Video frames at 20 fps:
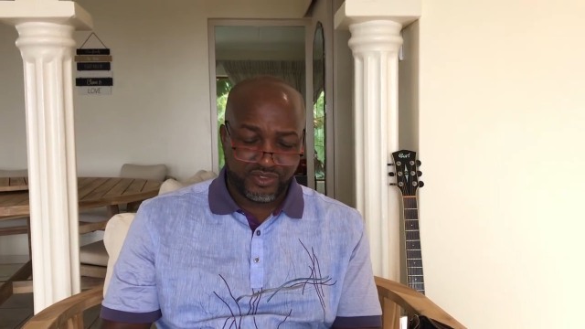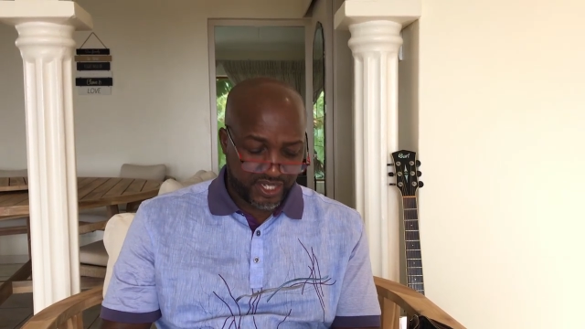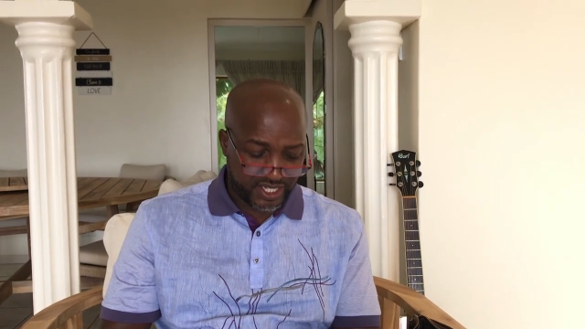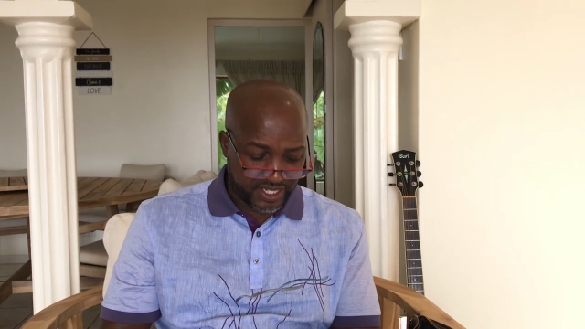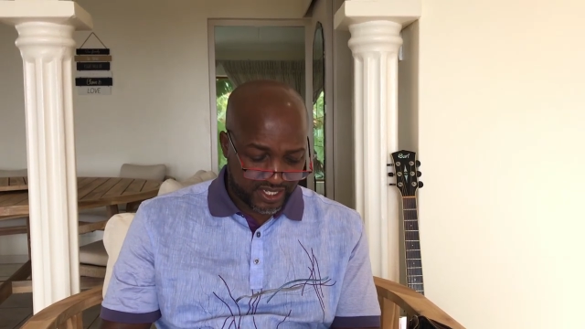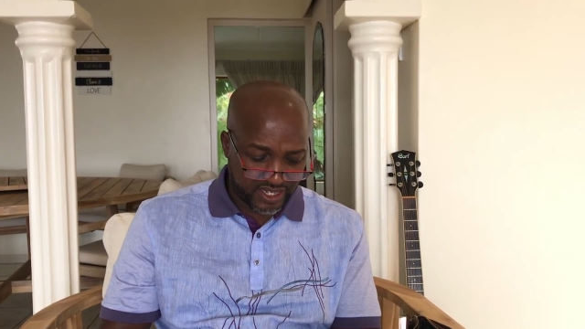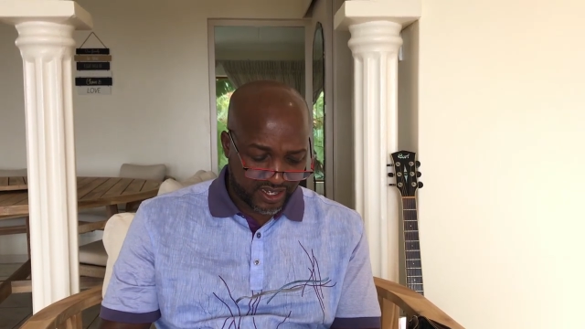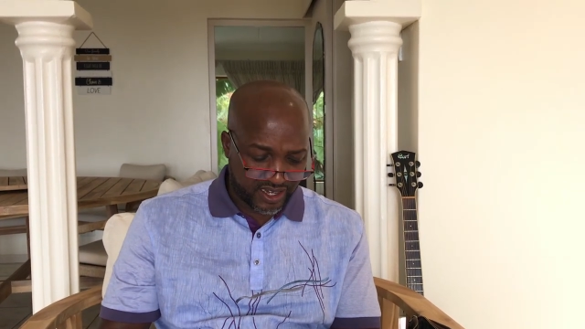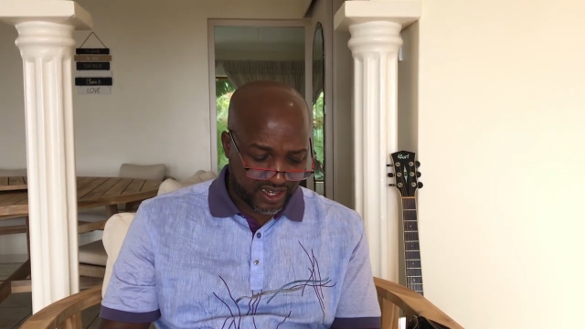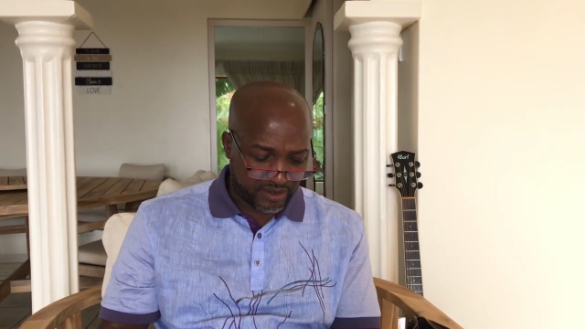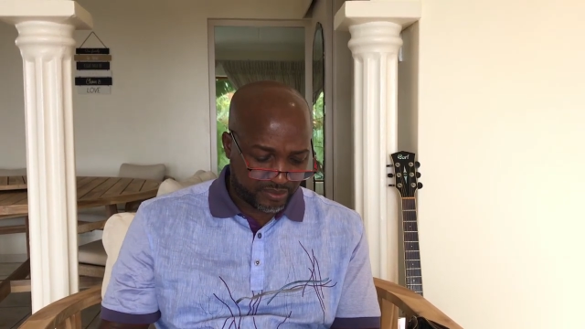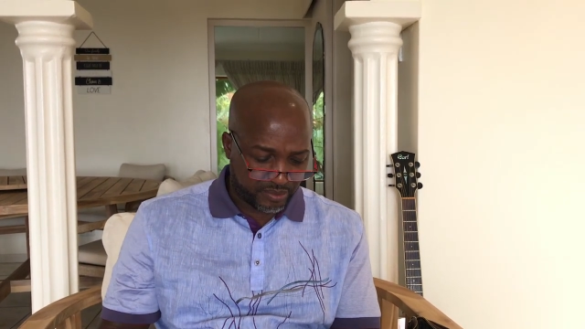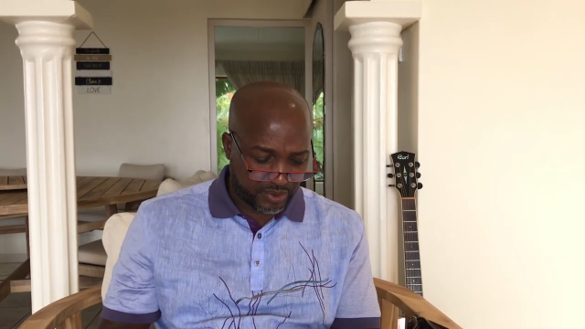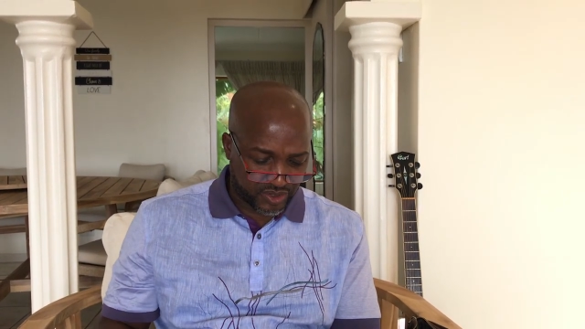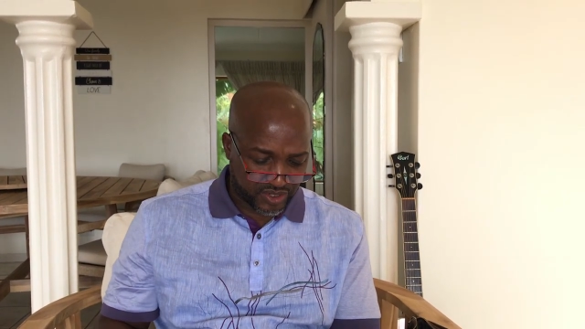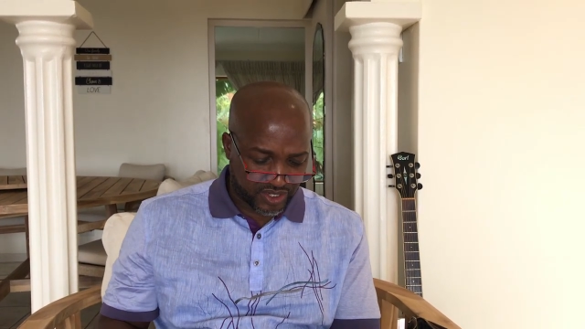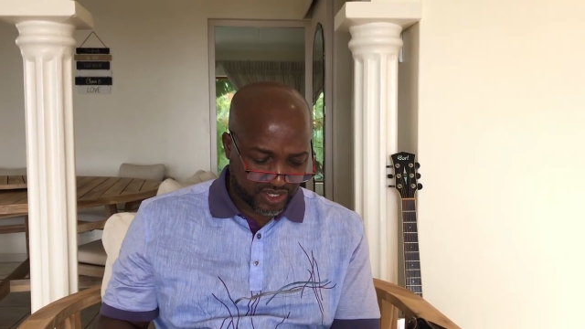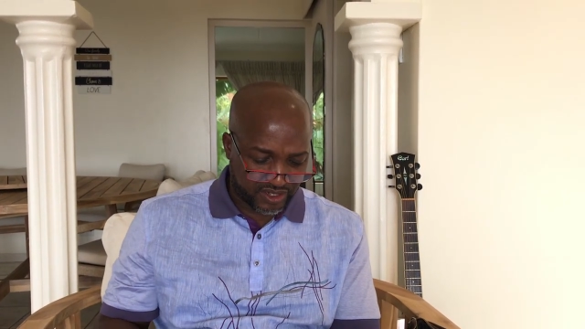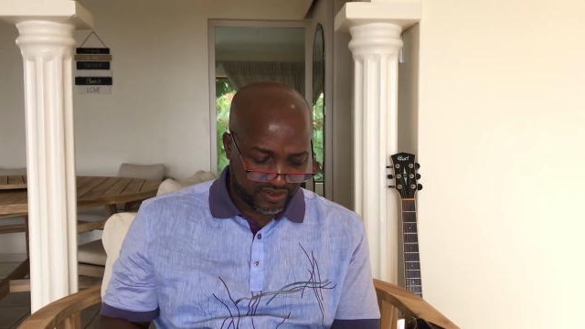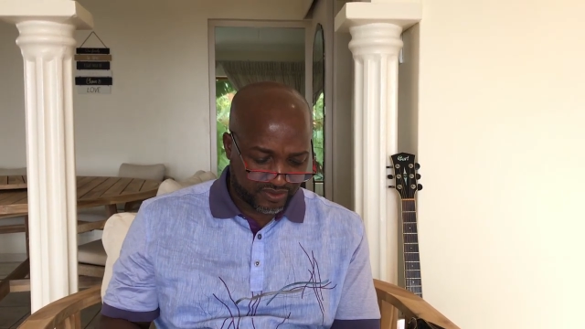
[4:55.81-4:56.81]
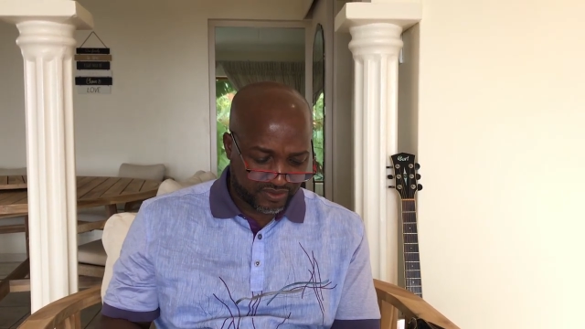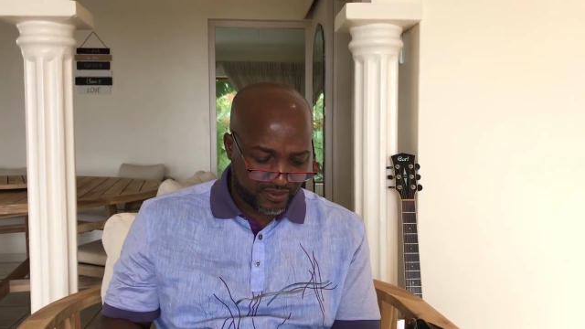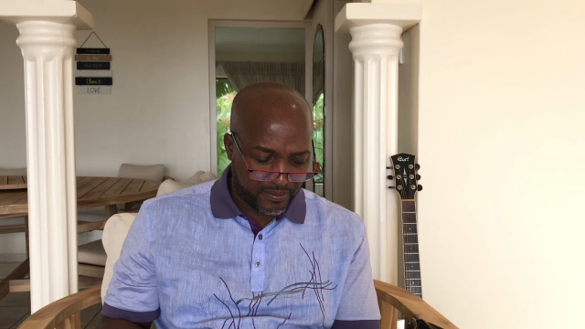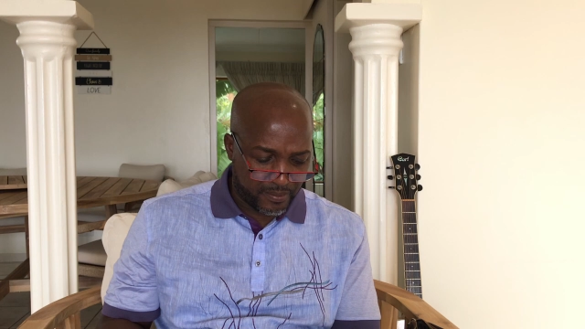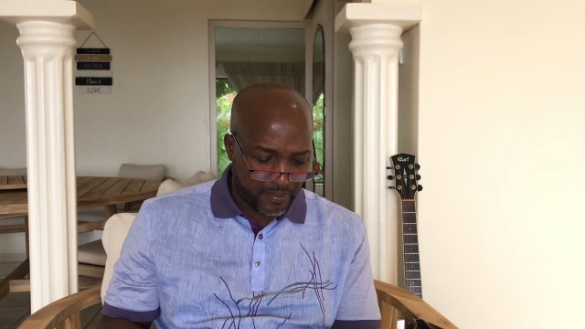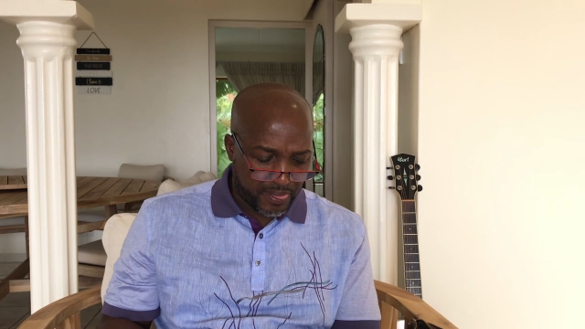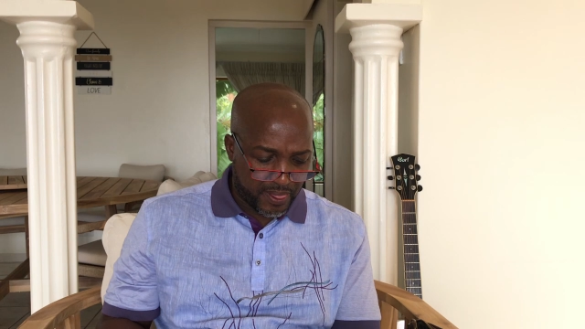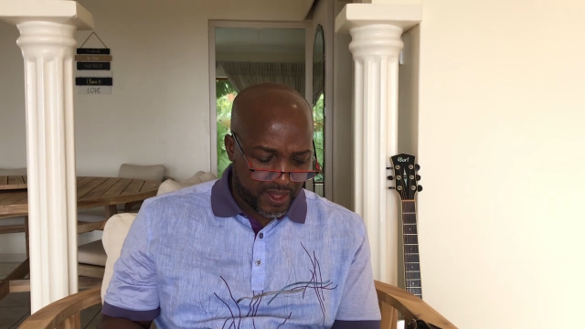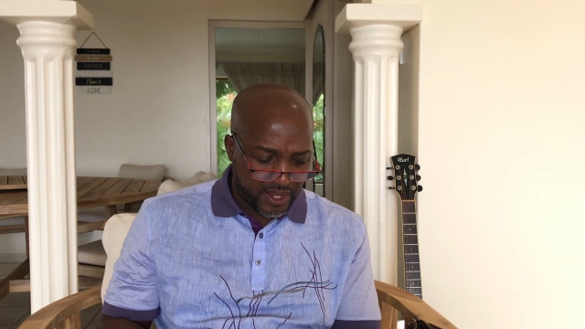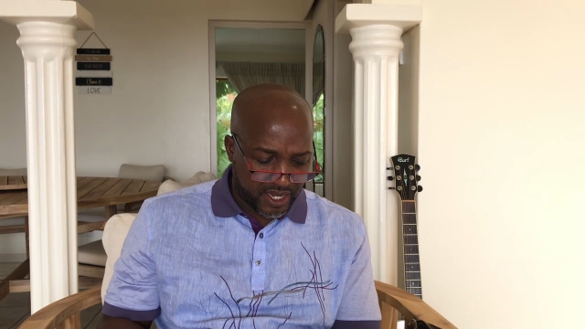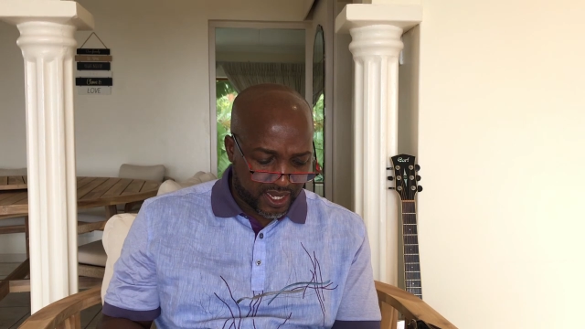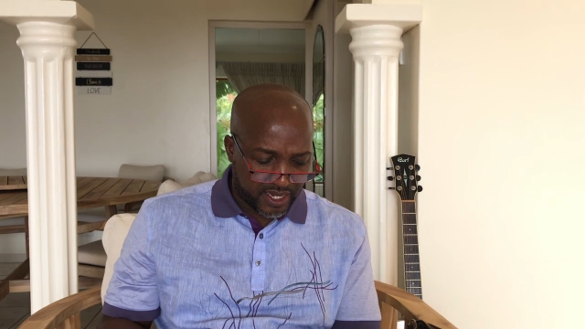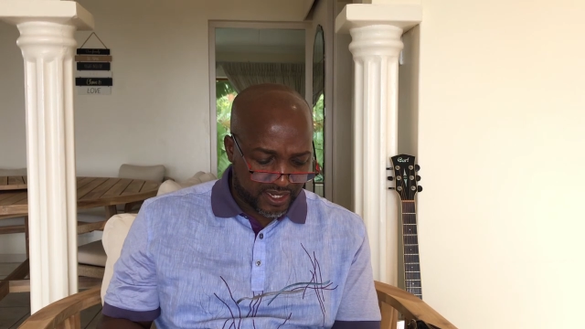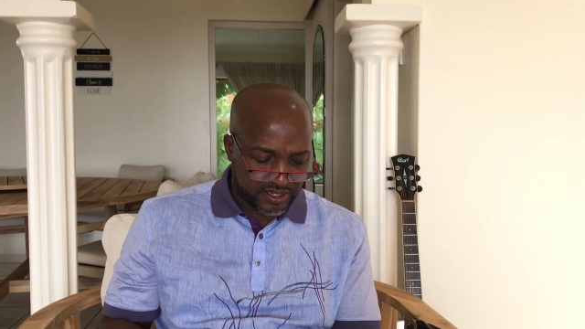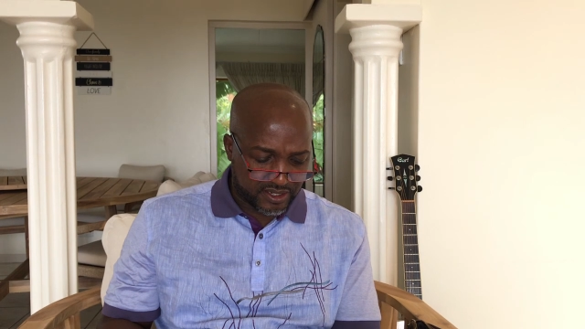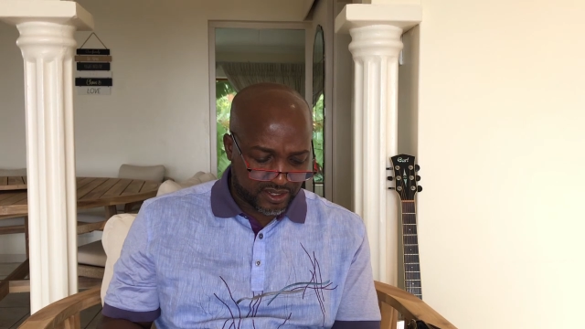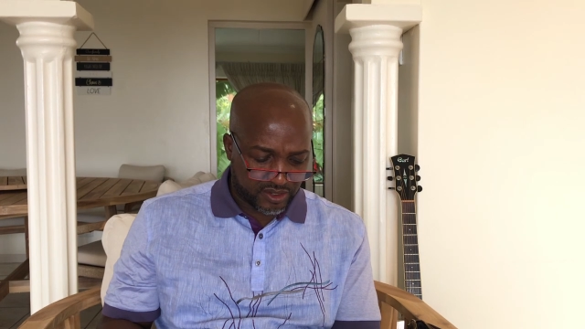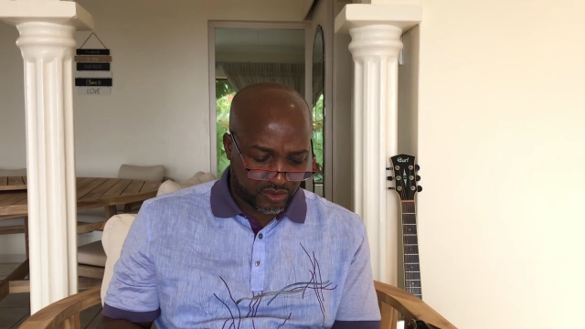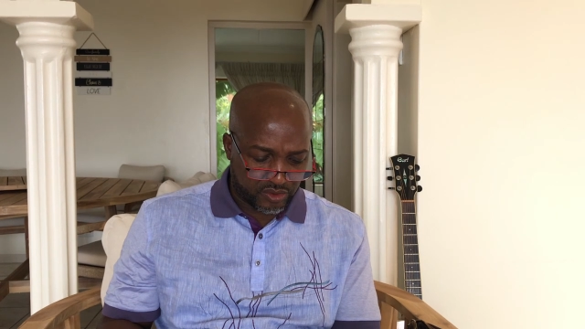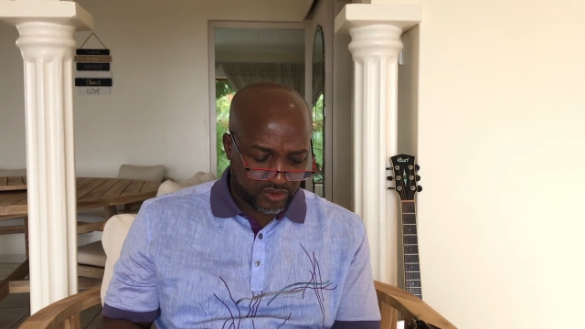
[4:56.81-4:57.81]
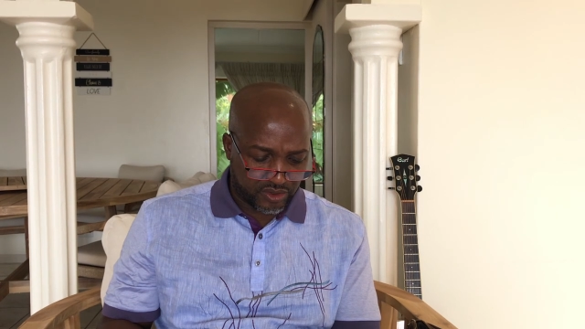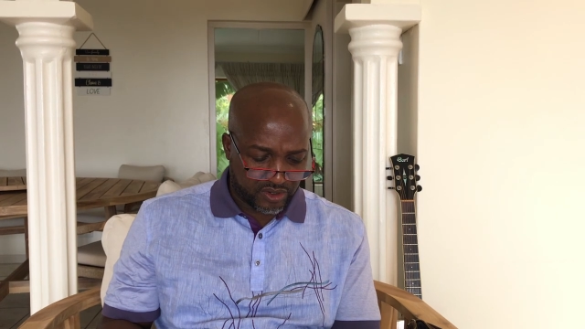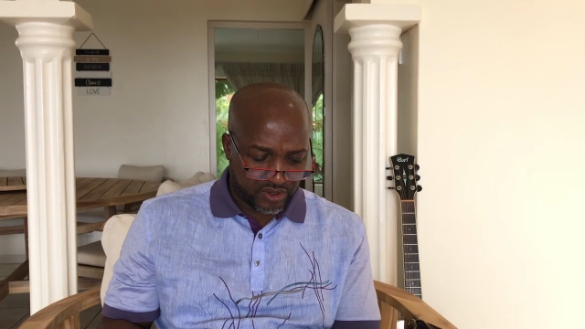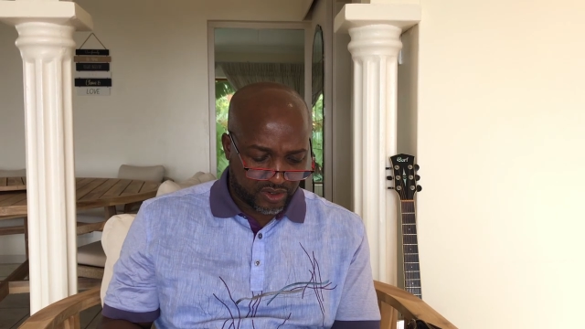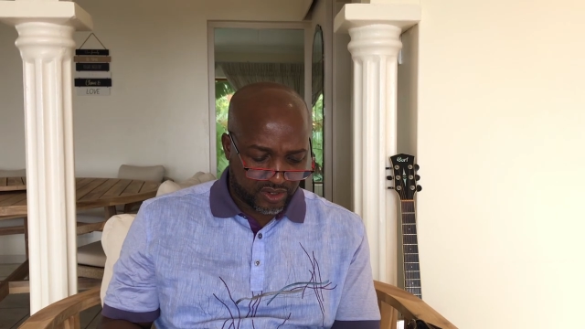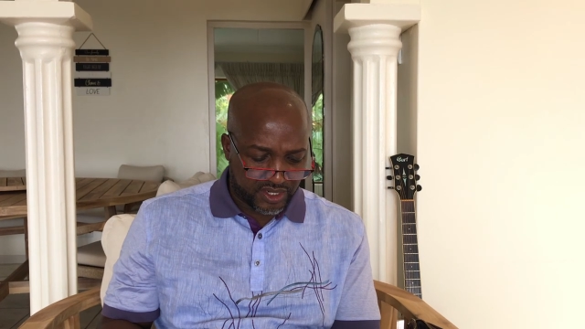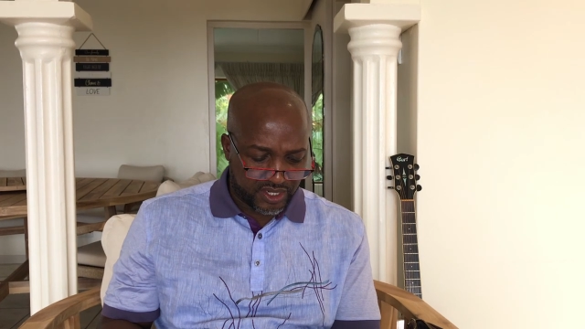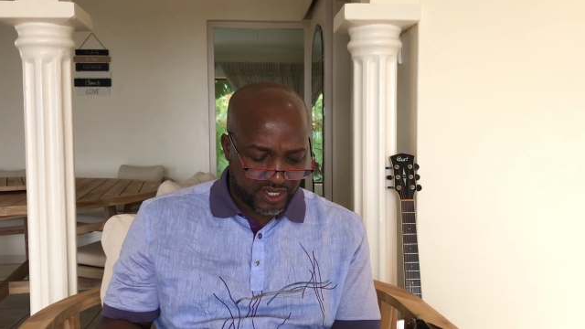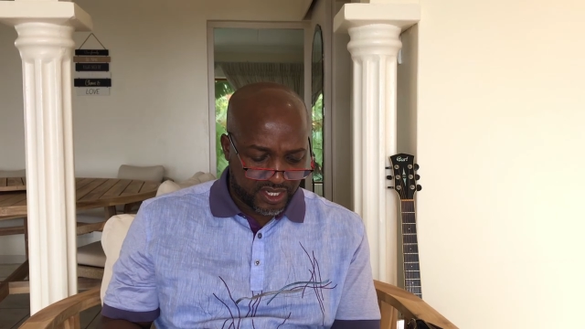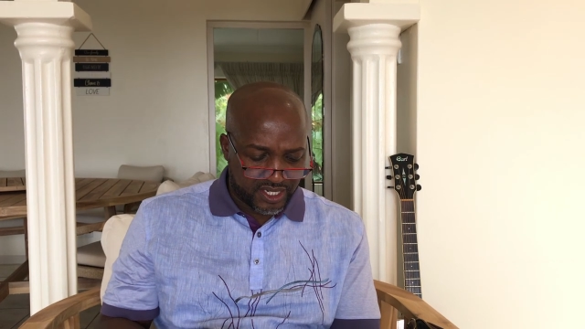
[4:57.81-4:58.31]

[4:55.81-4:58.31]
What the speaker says: eternally positive, and he's a good God.